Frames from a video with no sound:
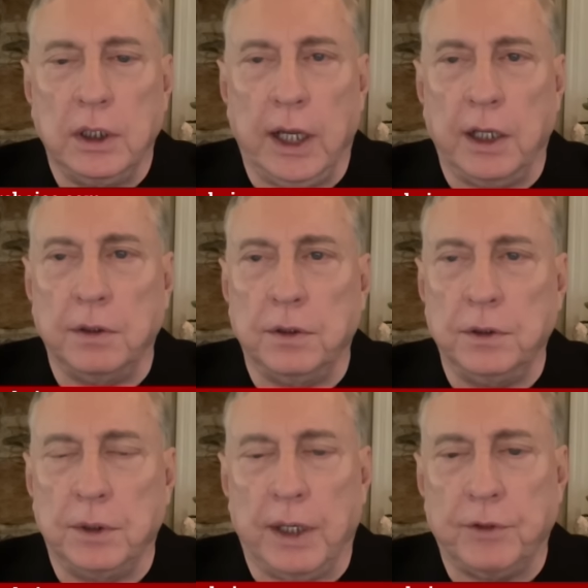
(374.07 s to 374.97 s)
And
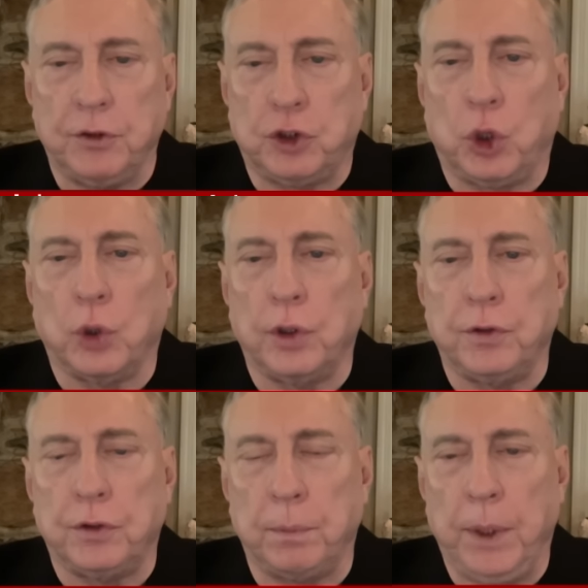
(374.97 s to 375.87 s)
you have this
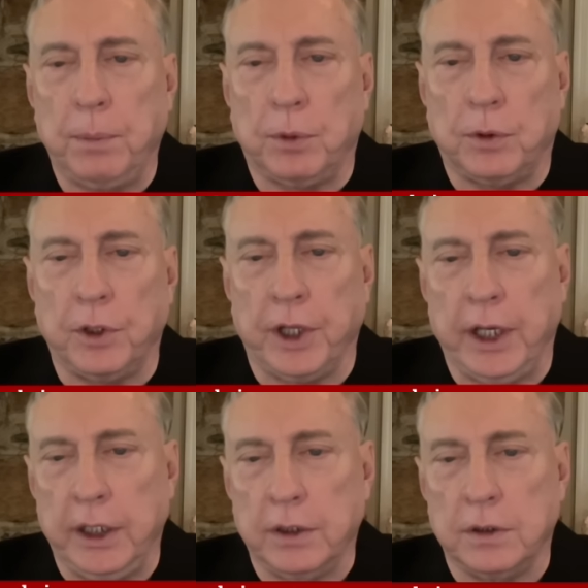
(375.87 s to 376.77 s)
chorus of people on
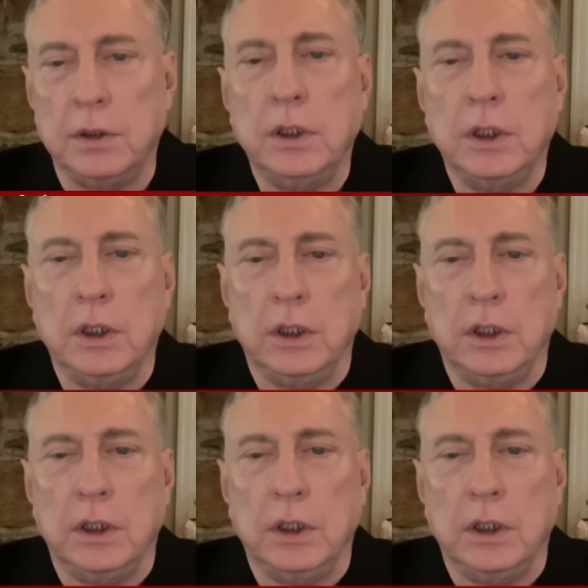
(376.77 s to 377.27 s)
the Hill.